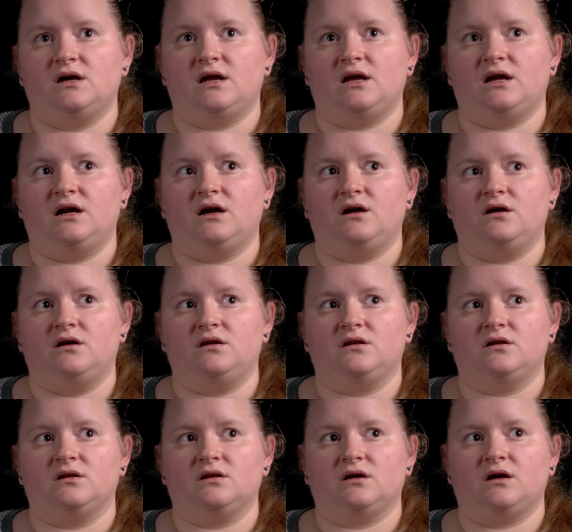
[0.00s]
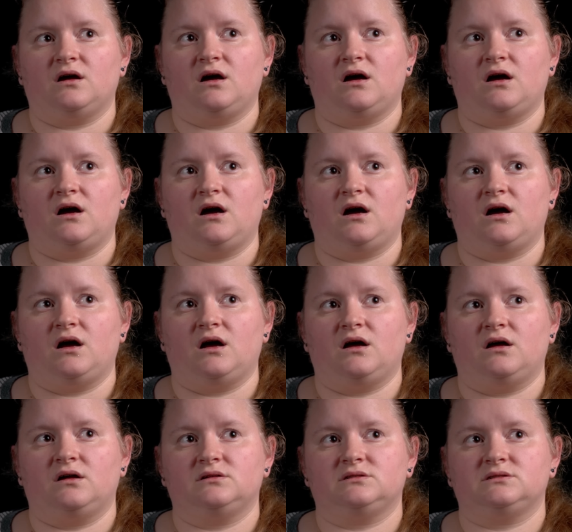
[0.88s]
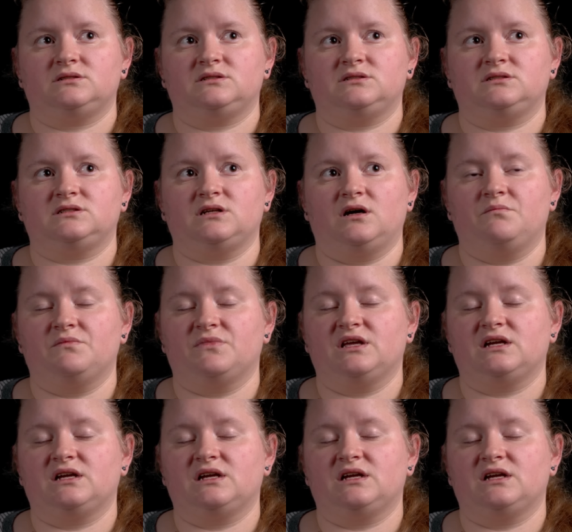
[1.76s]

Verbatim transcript: And some